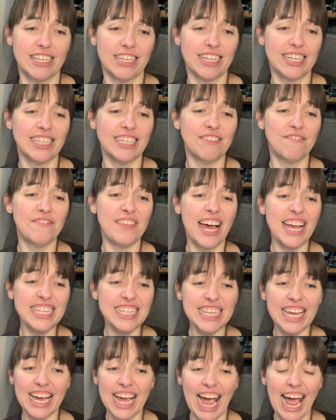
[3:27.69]
Because if
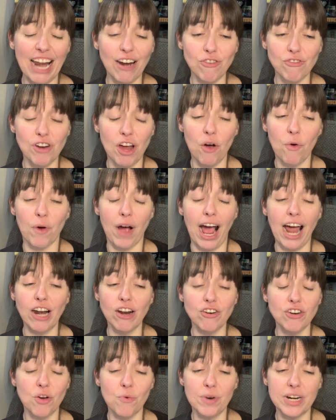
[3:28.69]
that's a, I don't know
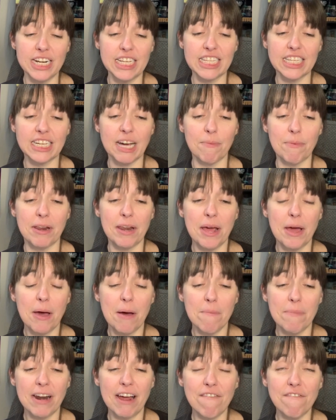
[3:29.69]
when this is coming,
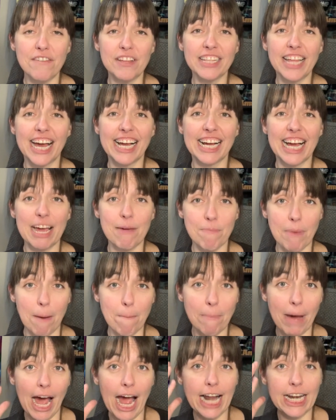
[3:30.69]
but I feel like in my
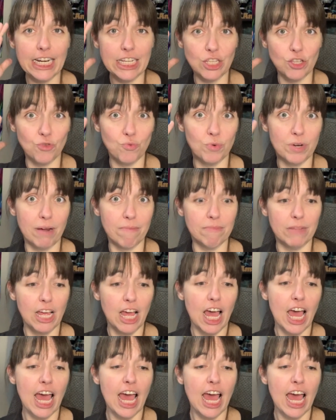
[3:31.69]
mind, this is when I'm,